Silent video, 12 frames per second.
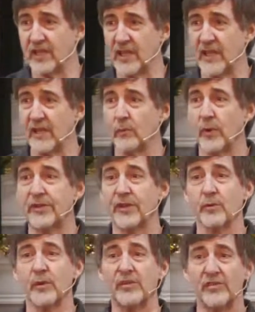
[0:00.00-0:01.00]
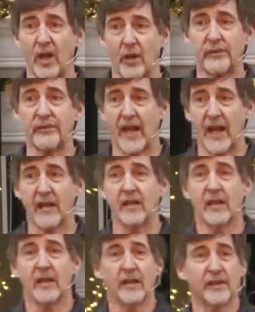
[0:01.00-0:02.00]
need with the result that